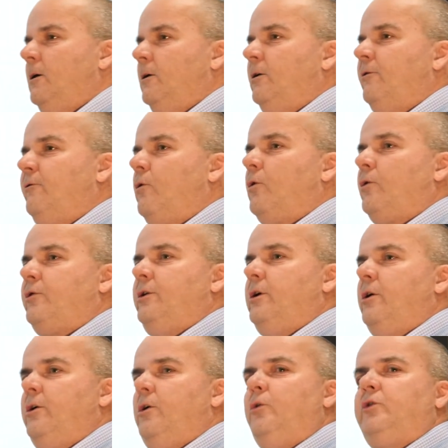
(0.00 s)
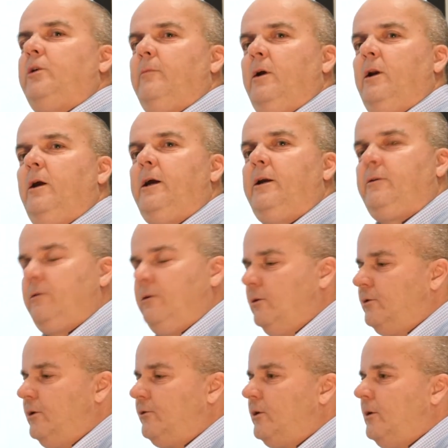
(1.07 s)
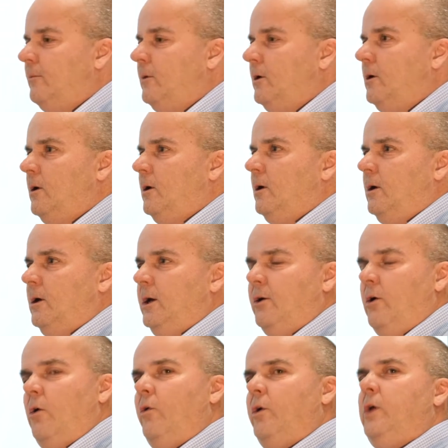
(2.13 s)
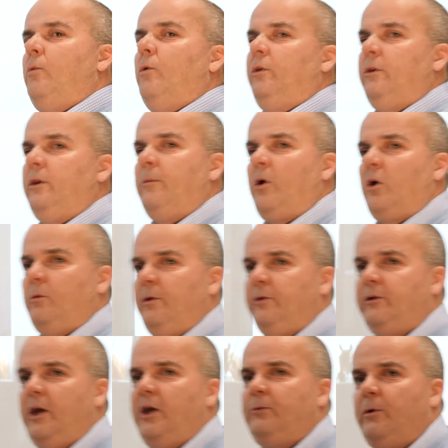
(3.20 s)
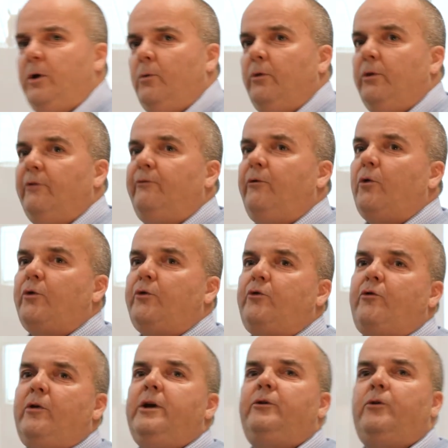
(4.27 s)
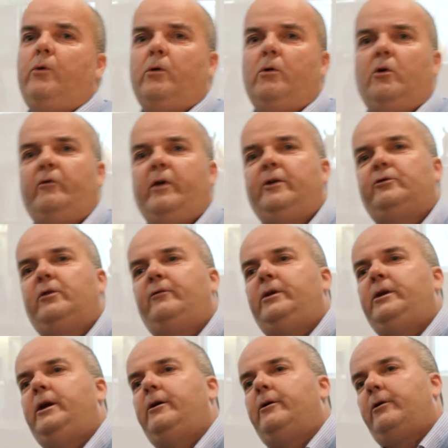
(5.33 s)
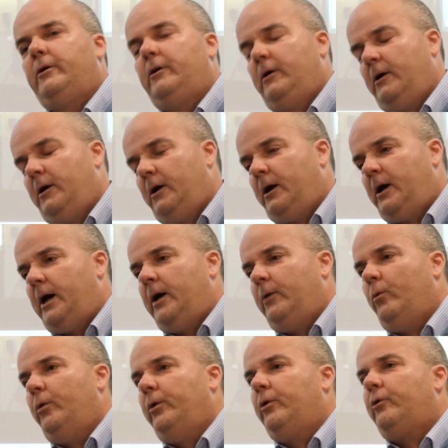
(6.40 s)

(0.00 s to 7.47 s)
The first year using my light system, he not only won the Brocklesby Stakes, but he won the first 3 2-year-old races of the year and won a